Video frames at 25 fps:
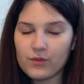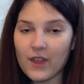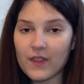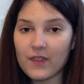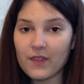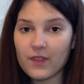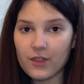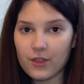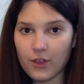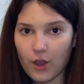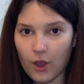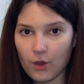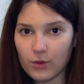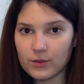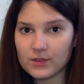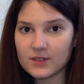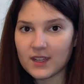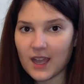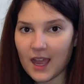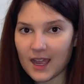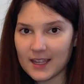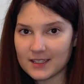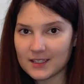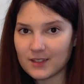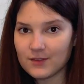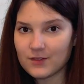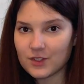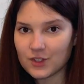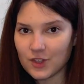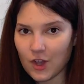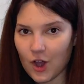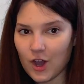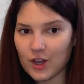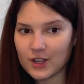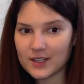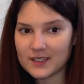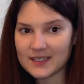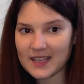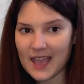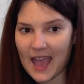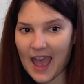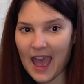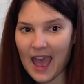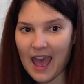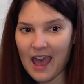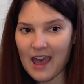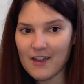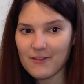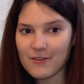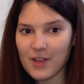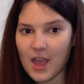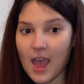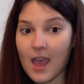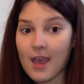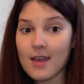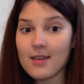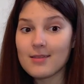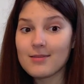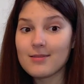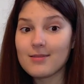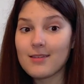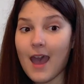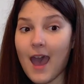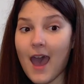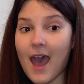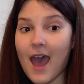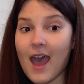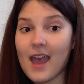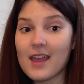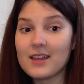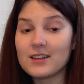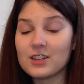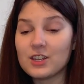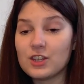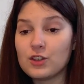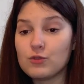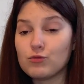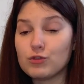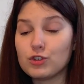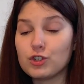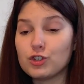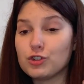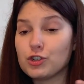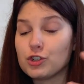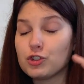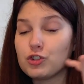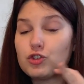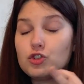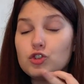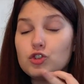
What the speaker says: that those kinds of songs have that it was just